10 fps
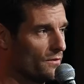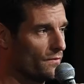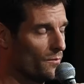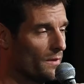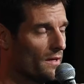
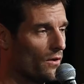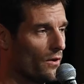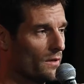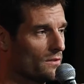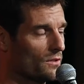For me, I
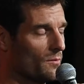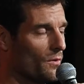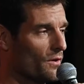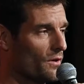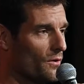always looked at
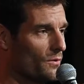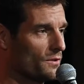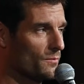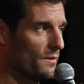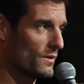Monaco
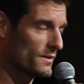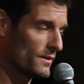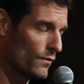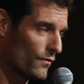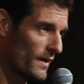as me,
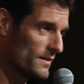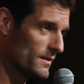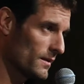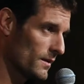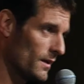myself,
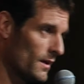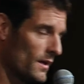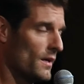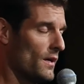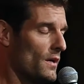racing
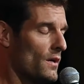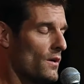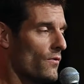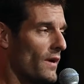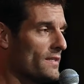
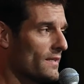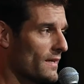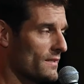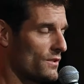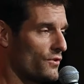
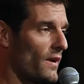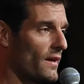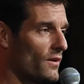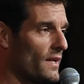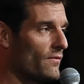against the
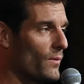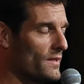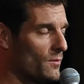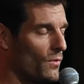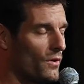track. I never
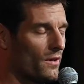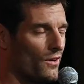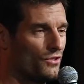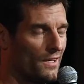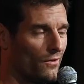went to Monaco
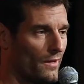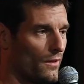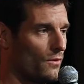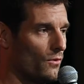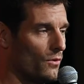generally
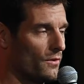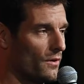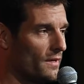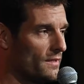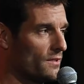and thought that
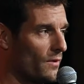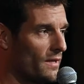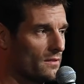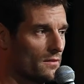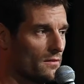I need to
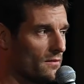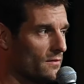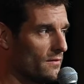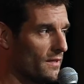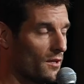race
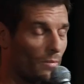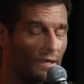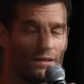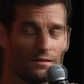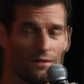the
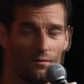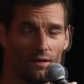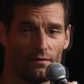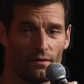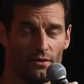competitors. I'm
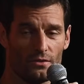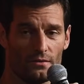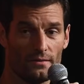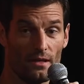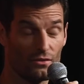ready for
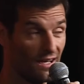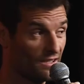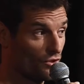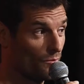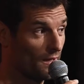those
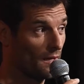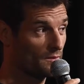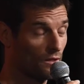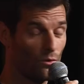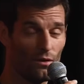last 2 big
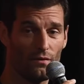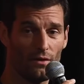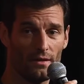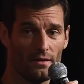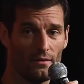laps in
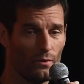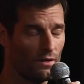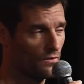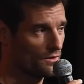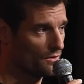qualifying, where
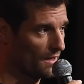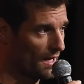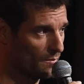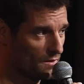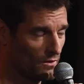you just got to
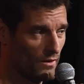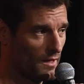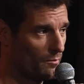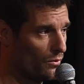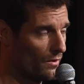
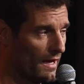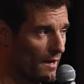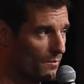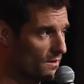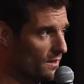absolutely put
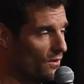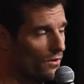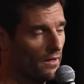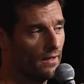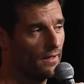
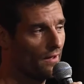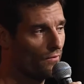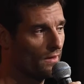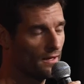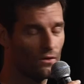
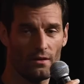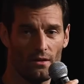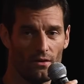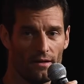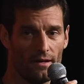everything on the
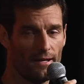line